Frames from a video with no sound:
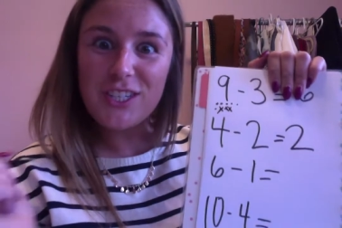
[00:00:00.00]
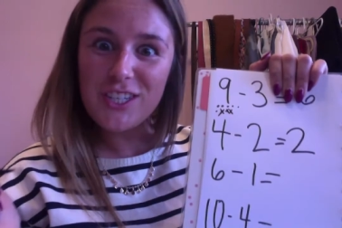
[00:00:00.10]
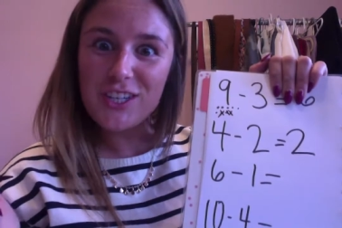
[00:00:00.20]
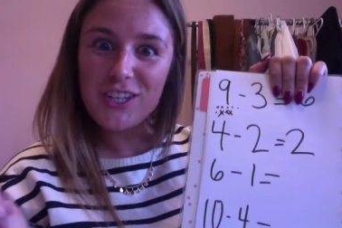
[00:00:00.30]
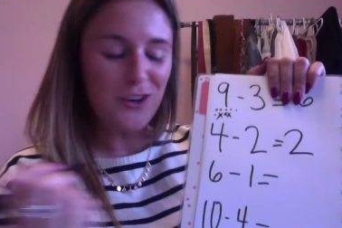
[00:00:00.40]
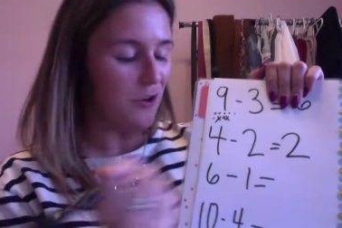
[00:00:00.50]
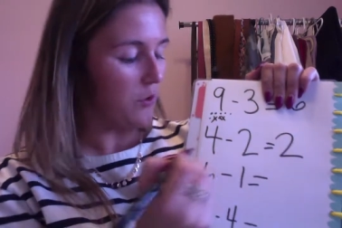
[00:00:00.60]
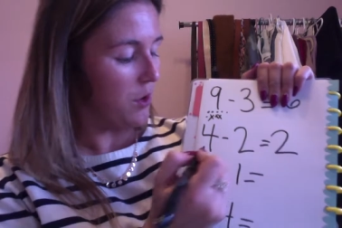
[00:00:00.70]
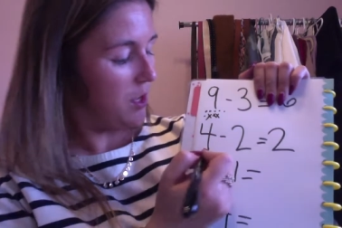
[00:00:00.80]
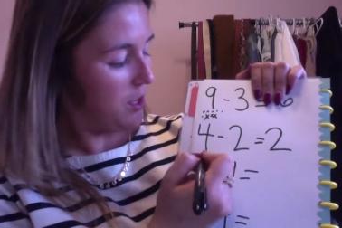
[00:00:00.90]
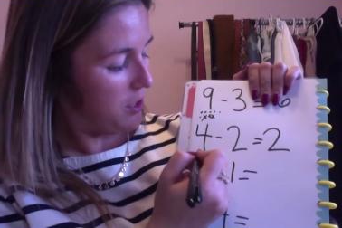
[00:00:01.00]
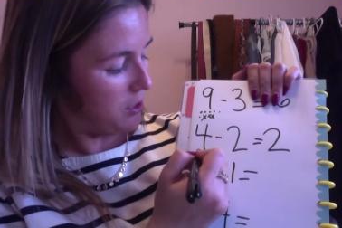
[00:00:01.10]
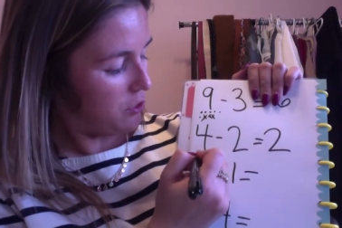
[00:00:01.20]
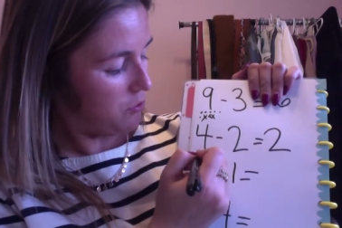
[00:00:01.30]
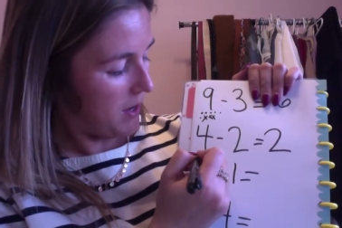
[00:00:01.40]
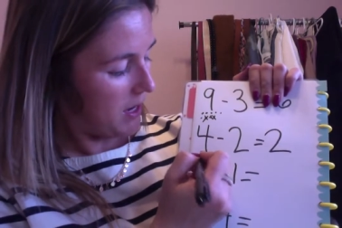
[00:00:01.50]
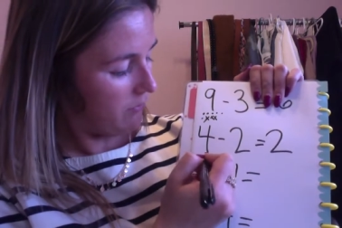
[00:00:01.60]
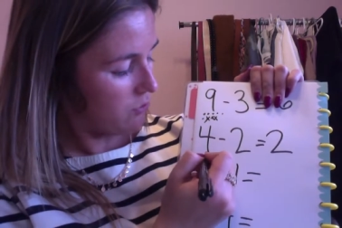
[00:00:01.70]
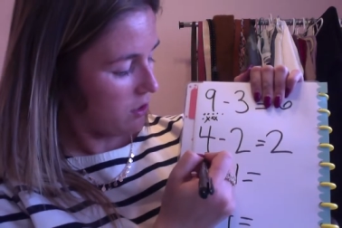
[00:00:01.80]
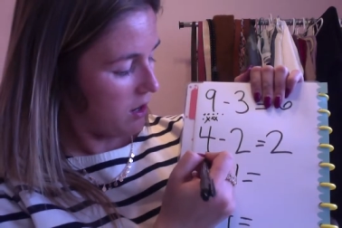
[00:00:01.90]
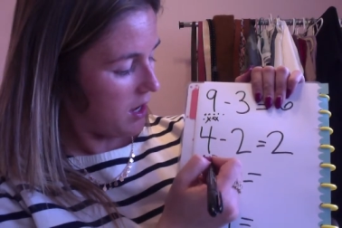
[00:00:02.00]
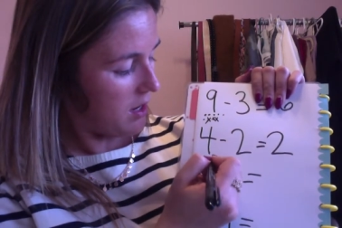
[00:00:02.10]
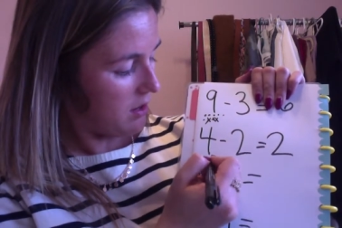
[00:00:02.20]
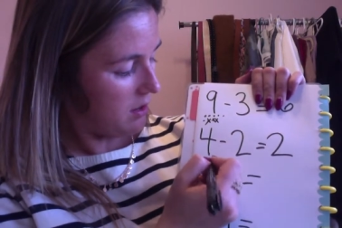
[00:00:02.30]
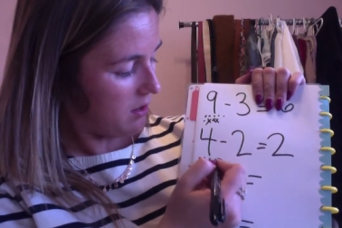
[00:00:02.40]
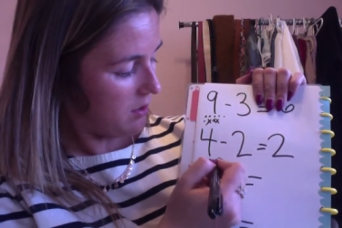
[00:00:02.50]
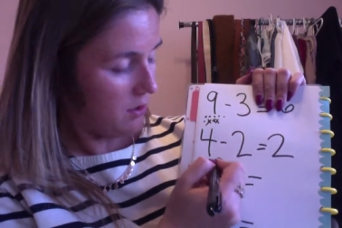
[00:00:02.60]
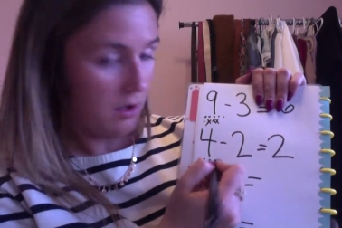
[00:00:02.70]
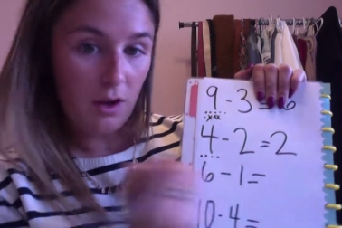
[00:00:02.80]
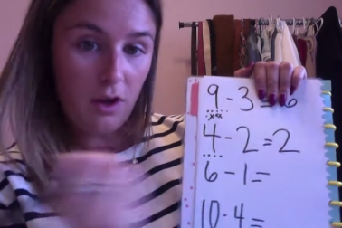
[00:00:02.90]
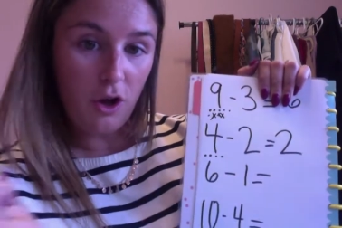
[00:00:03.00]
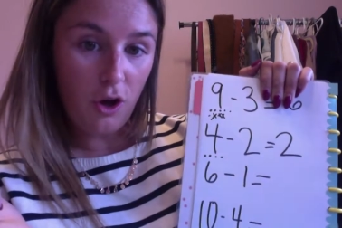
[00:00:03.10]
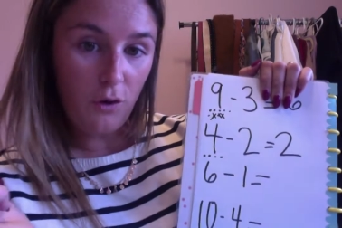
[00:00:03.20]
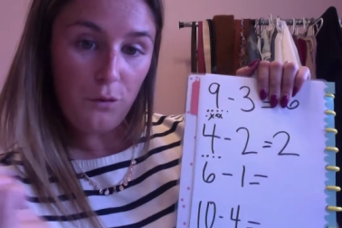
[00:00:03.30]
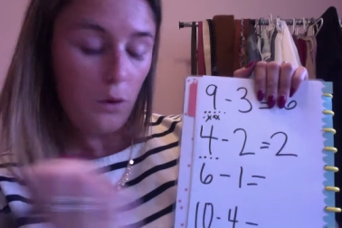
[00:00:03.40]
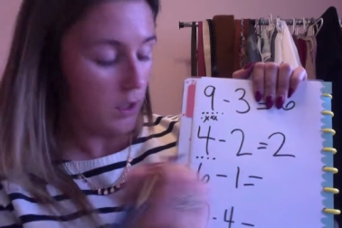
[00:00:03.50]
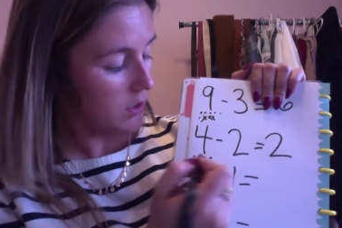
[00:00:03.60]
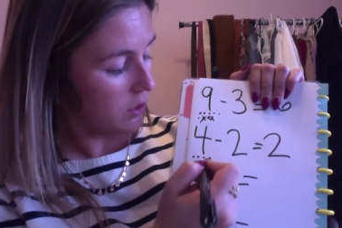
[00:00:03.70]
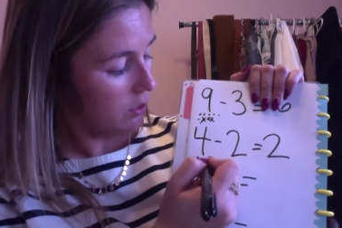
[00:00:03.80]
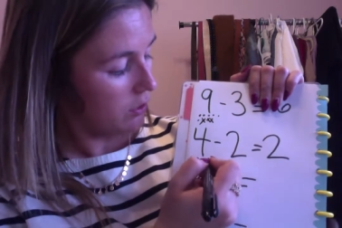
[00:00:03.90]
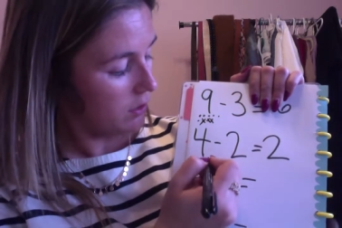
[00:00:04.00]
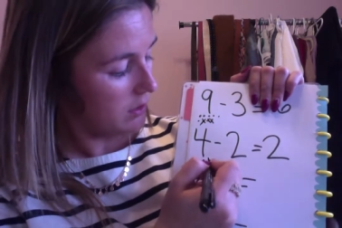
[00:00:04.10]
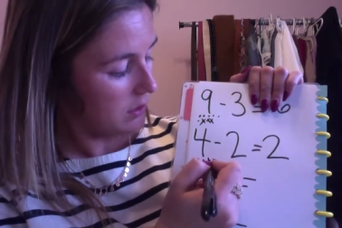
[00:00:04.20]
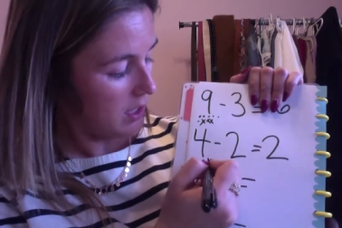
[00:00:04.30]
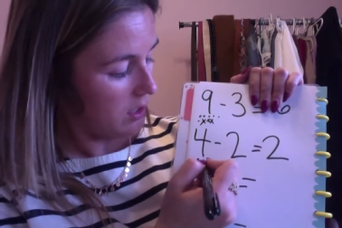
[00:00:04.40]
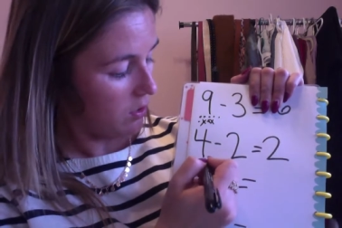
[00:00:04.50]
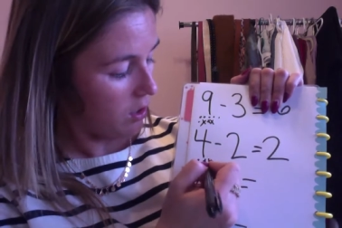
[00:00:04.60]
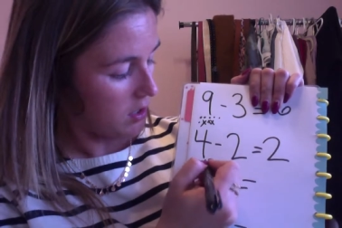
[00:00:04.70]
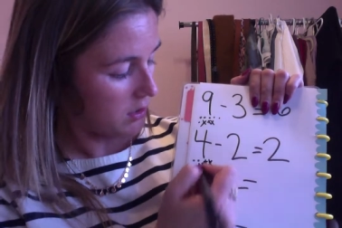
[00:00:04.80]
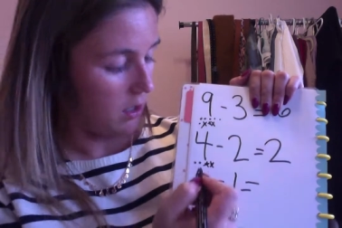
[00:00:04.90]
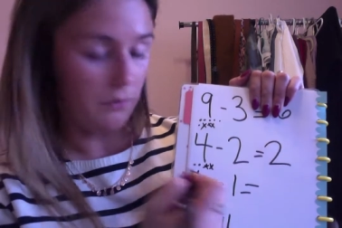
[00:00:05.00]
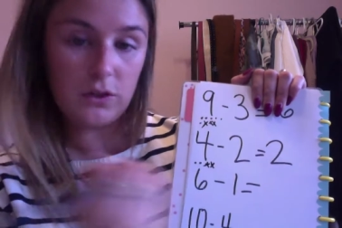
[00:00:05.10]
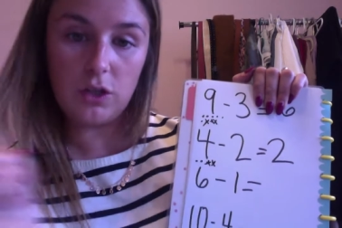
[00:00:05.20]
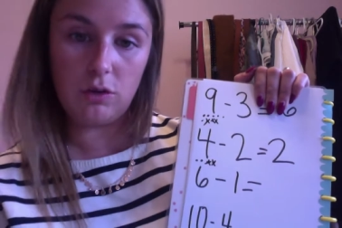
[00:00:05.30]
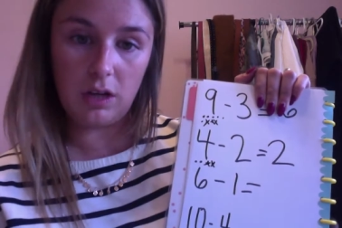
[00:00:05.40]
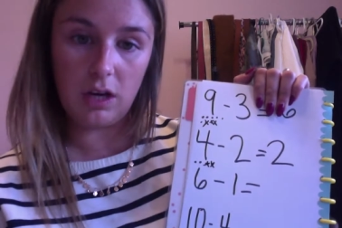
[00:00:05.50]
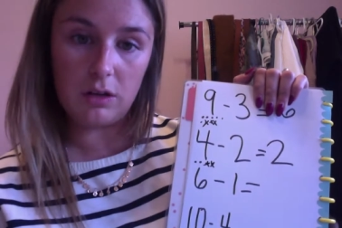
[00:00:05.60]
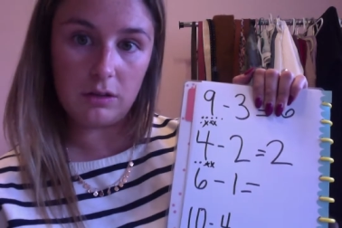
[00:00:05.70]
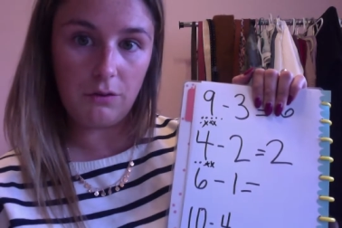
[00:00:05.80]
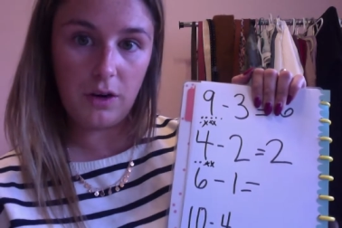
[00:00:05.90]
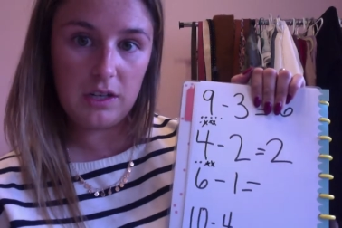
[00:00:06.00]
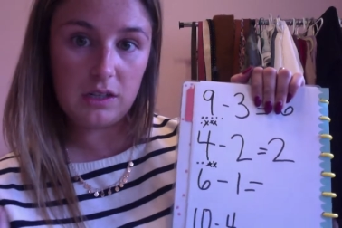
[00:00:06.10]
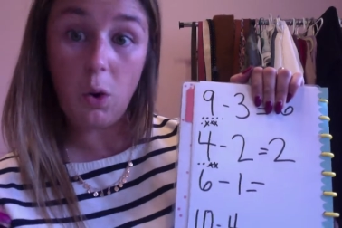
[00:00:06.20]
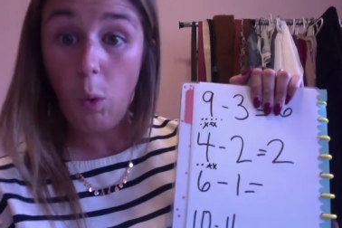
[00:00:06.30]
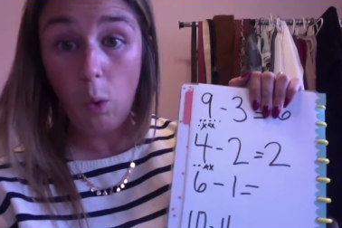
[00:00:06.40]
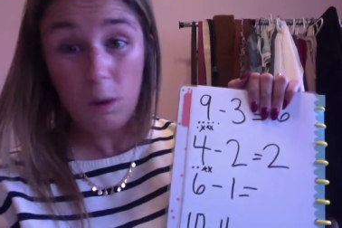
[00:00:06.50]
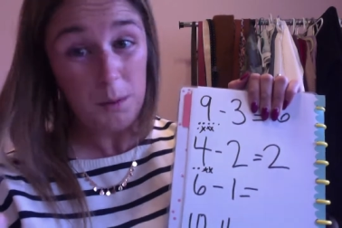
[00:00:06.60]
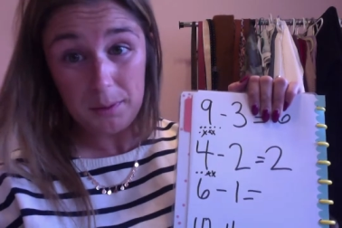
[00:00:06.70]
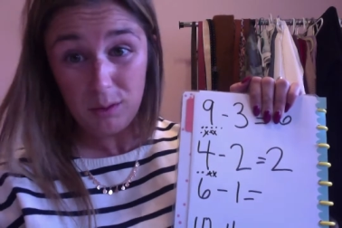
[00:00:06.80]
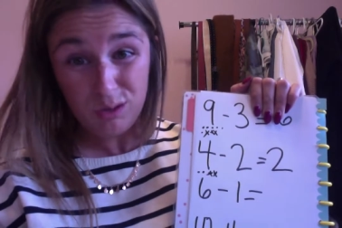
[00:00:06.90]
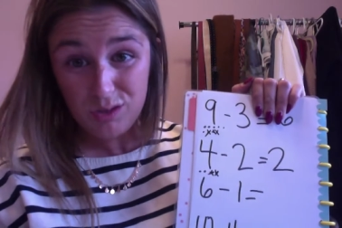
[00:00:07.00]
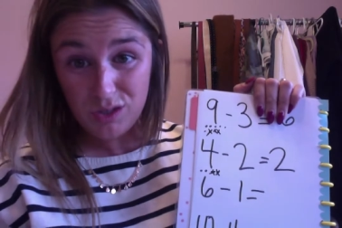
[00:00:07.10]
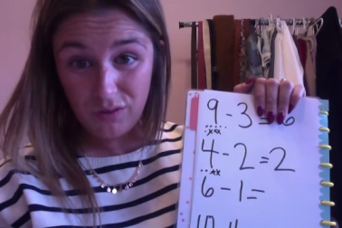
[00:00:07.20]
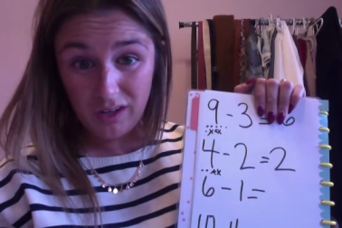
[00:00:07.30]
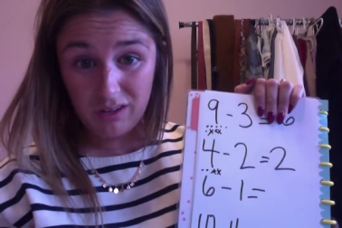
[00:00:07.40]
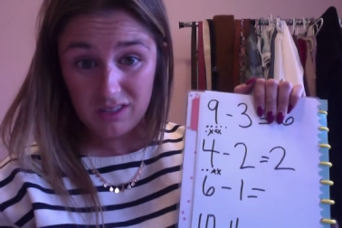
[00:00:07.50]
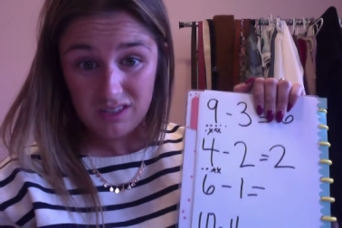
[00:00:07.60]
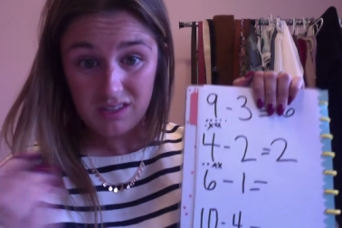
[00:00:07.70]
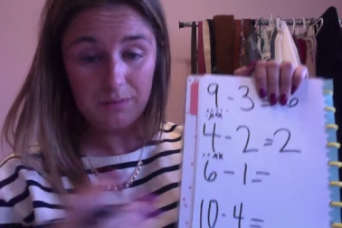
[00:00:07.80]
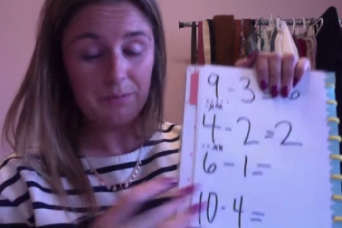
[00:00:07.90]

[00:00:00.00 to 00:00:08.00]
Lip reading: 2. You might have drawn 4 circles and crossed off 2 to get your difference, or maybe you used your fingers.